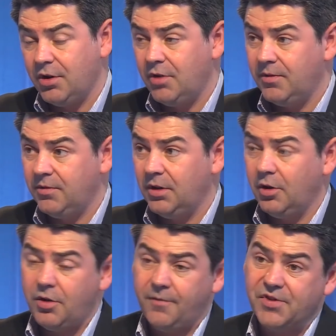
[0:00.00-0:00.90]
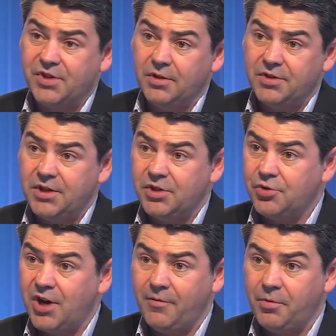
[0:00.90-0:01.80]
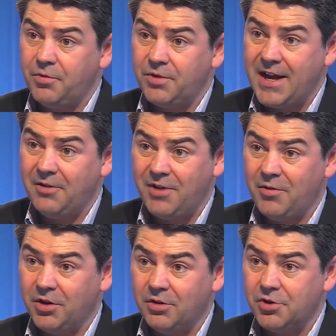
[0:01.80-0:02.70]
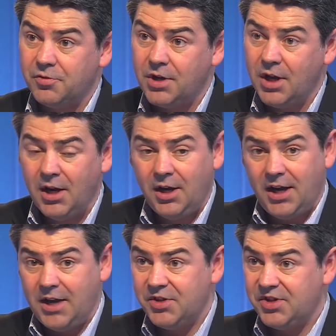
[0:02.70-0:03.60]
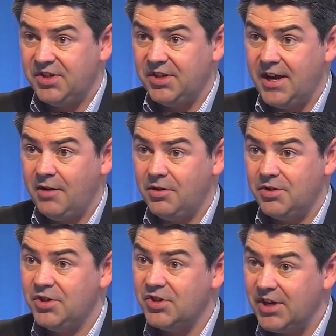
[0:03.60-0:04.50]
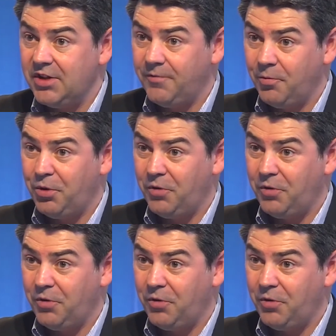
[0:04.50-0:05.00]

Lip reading: And a lot of the facilities, you drive up and down around the country, inner city areas, and you see the Football